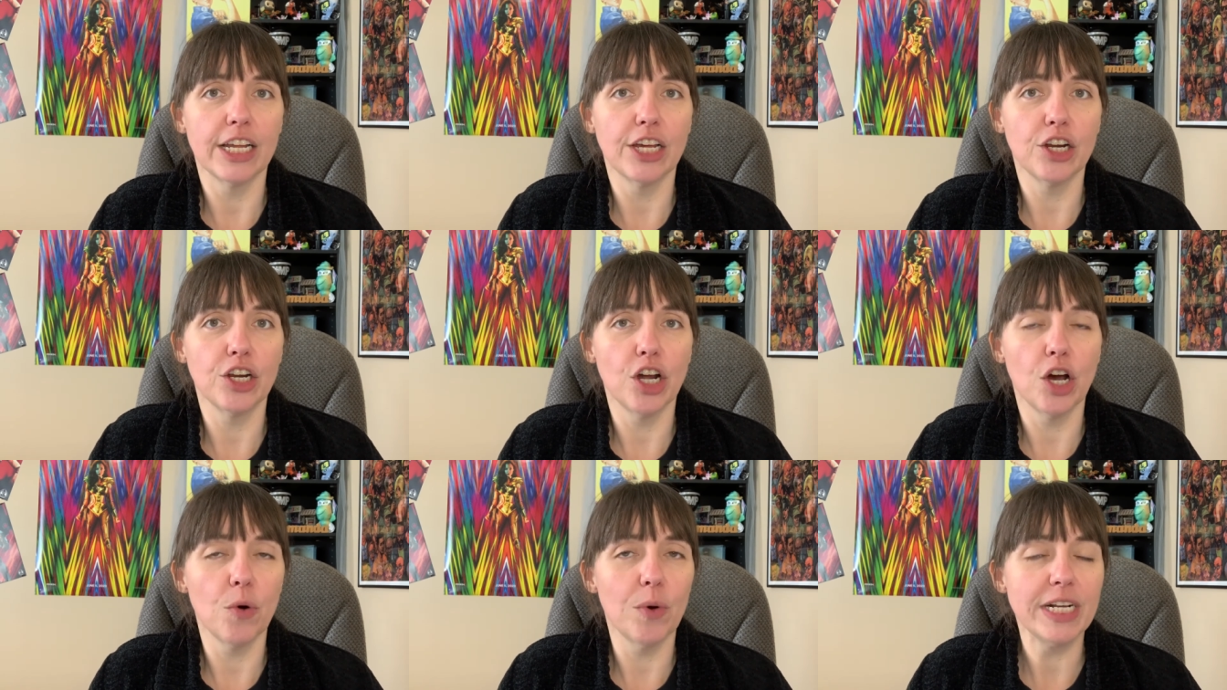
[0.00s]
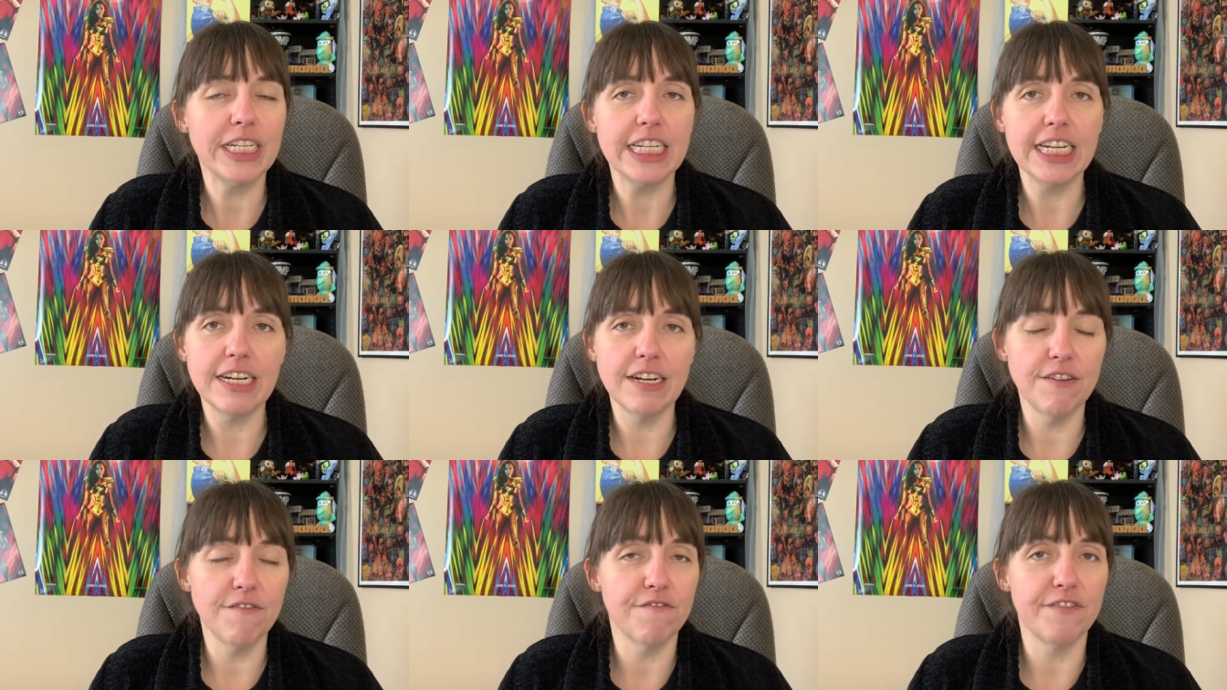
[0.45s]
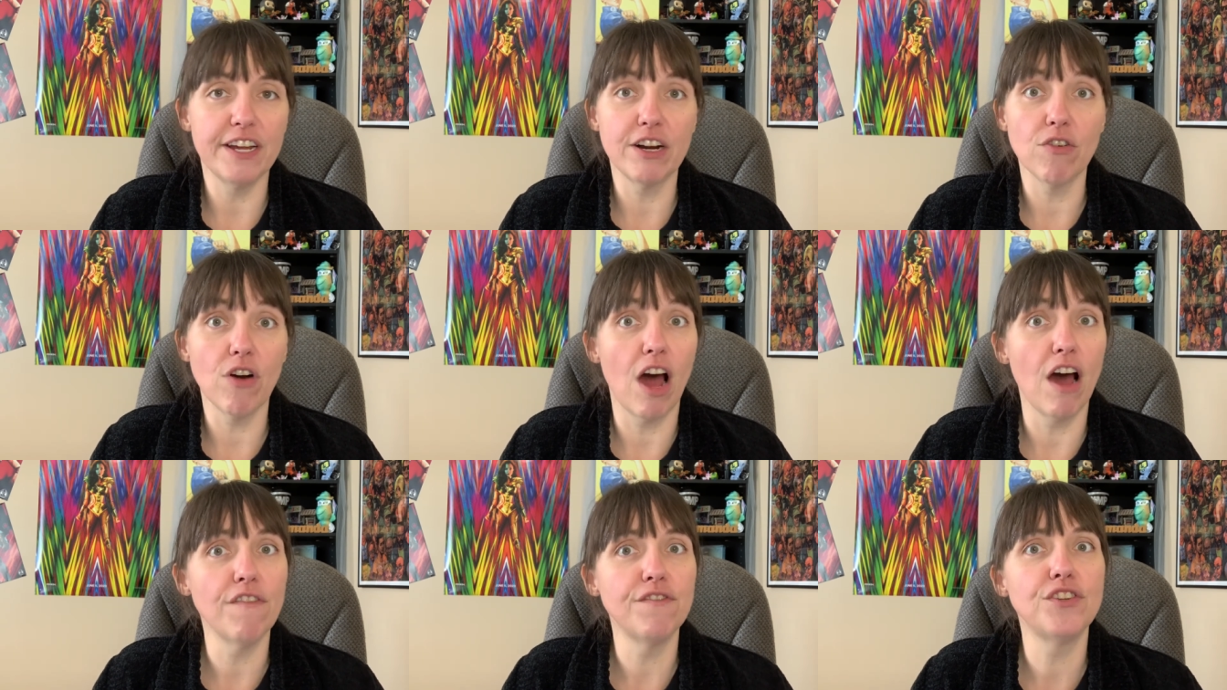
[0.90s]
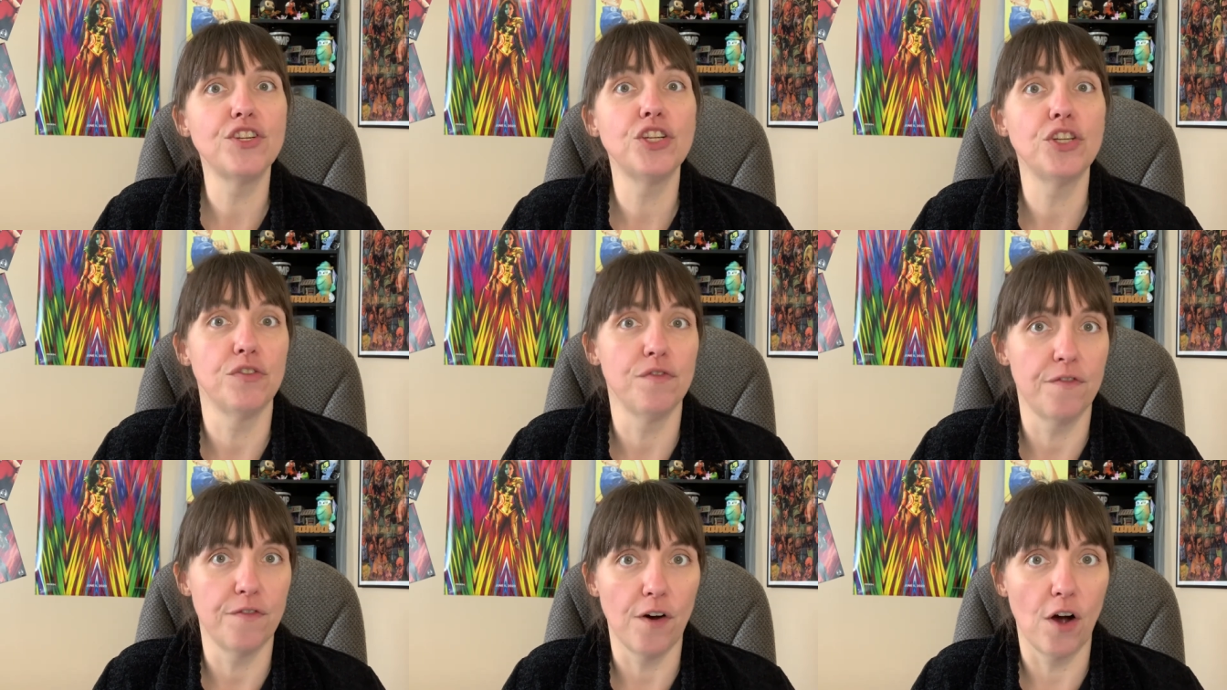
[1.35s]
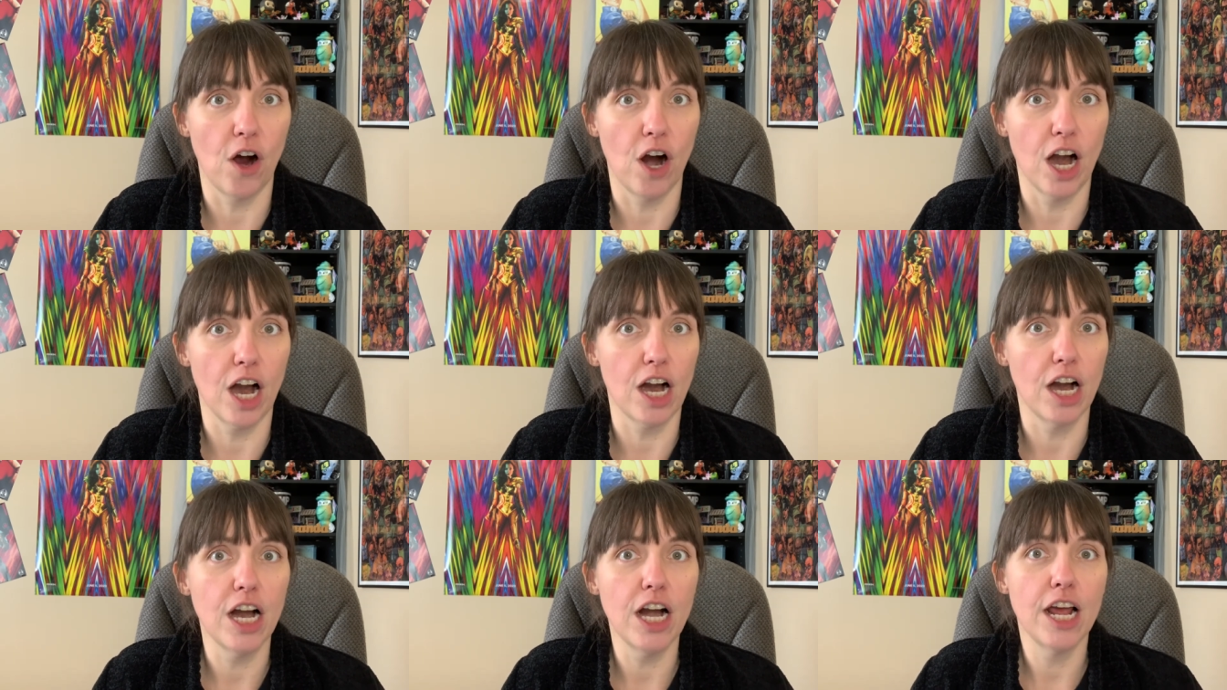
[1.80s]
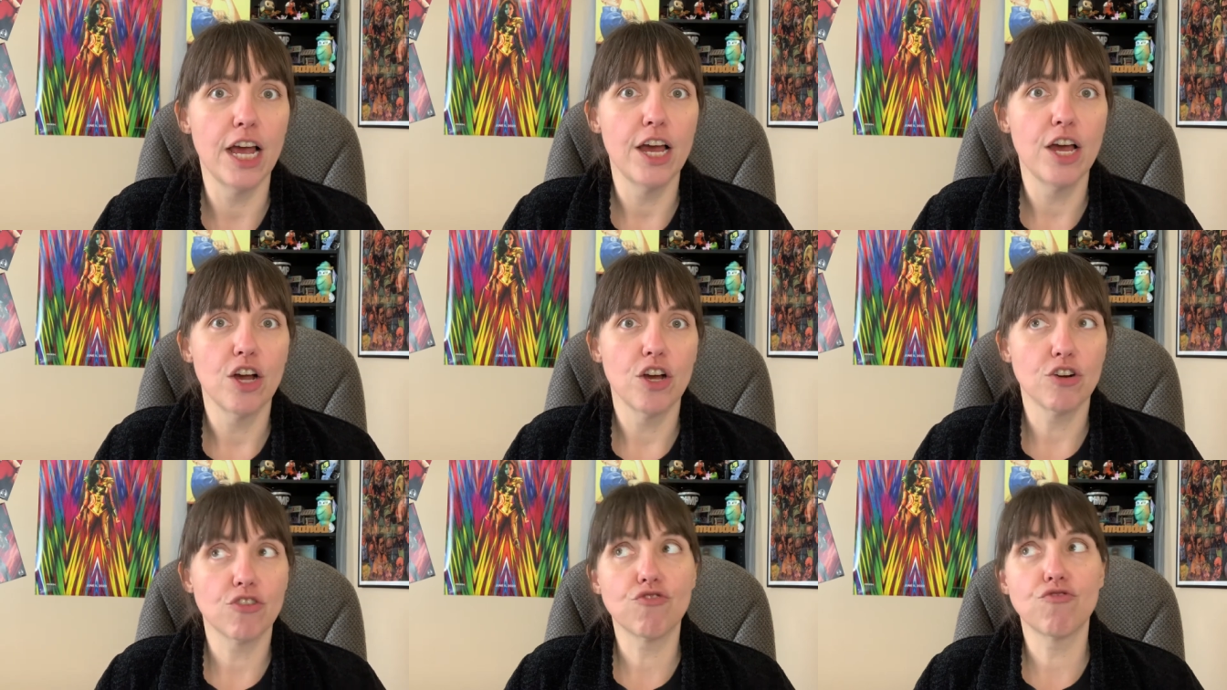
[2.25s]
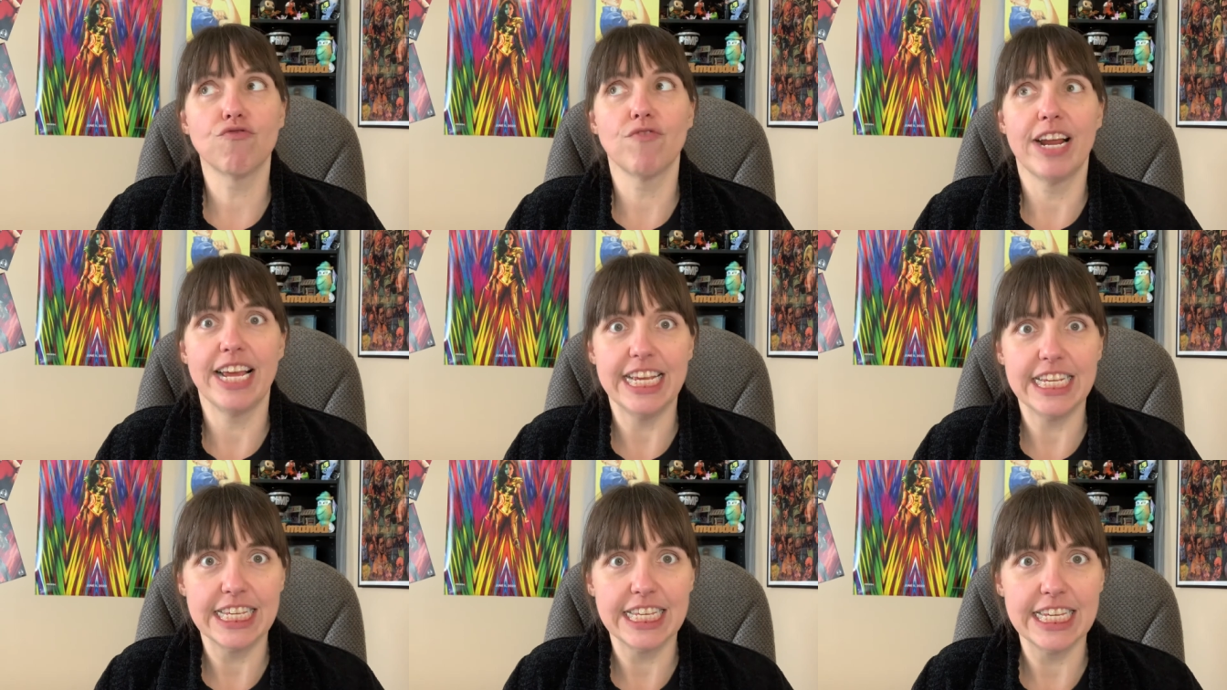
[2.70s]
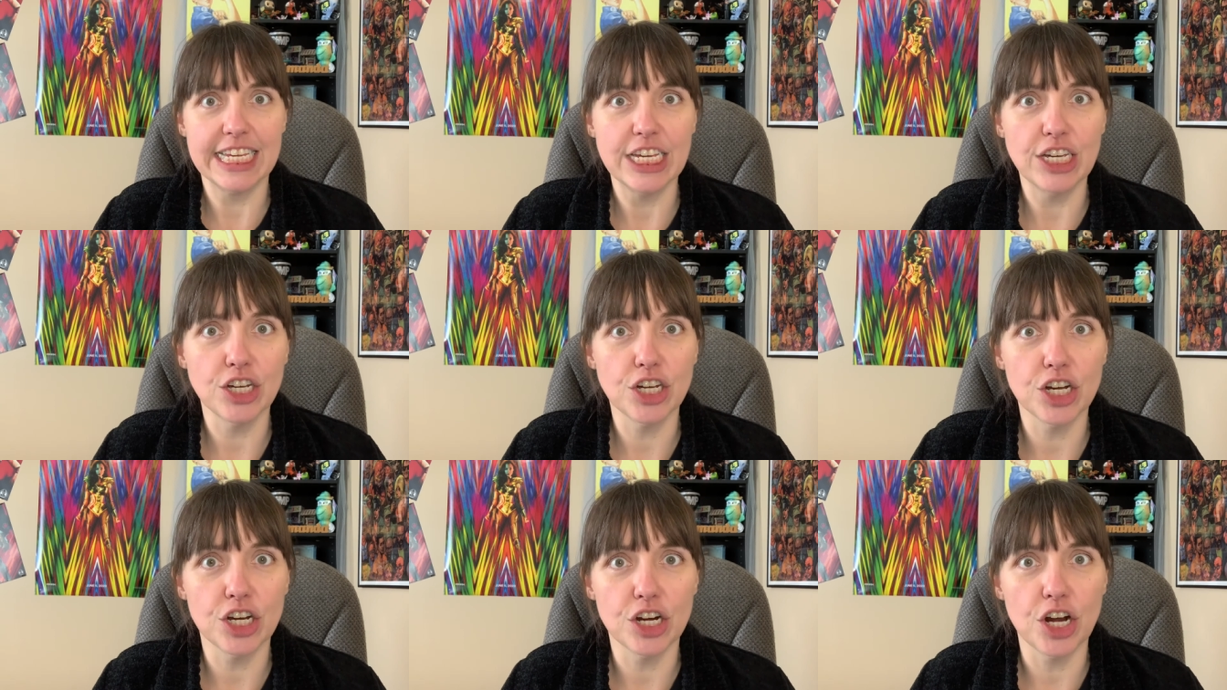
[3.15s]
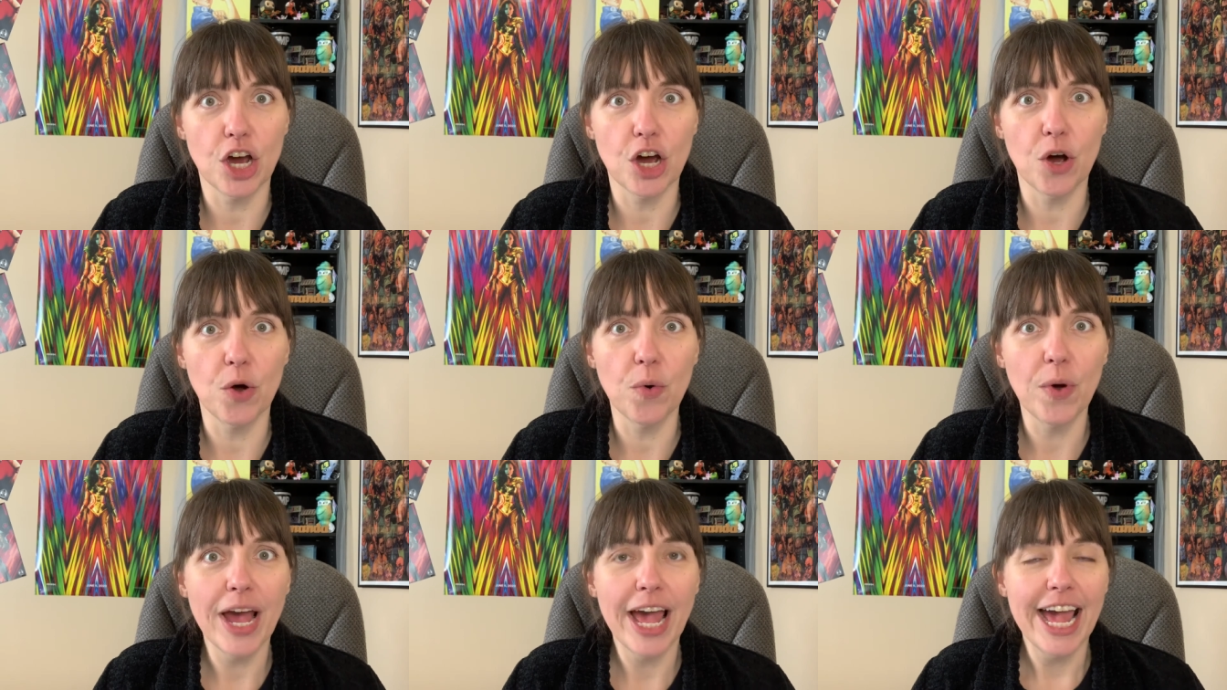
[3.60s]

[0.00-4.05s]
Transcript: You know, it didn't veer off too far crazy, you know,